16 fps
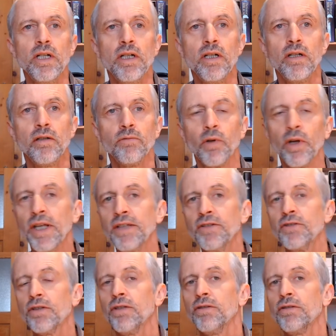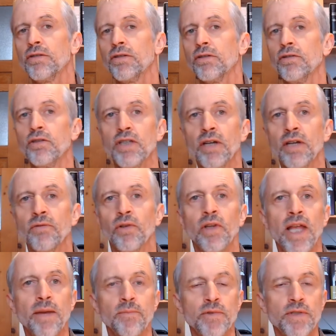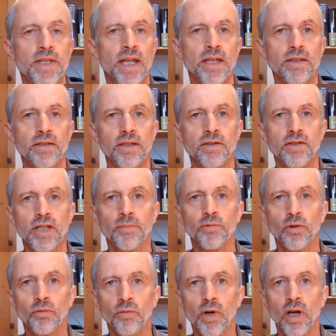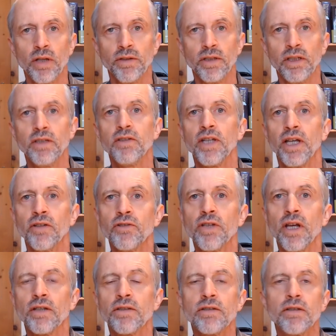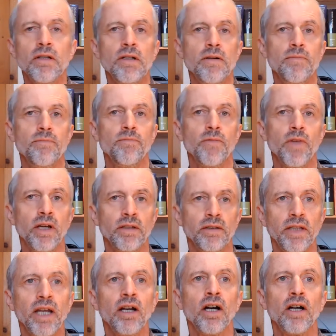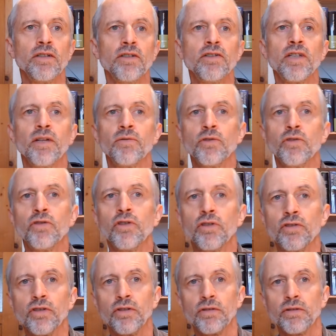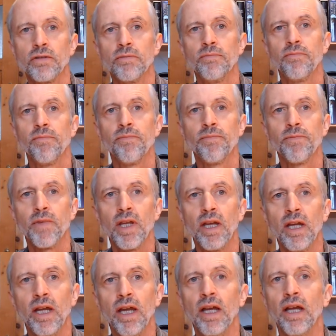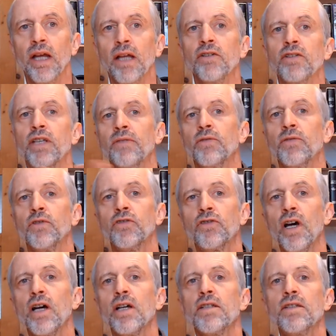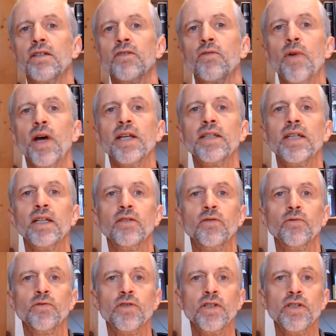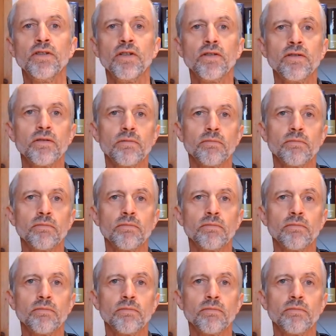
For instance, the 7 lampstands in chapter 1. He tells us they are the 7 churches. And the 7 stars in the right hand of Jesus,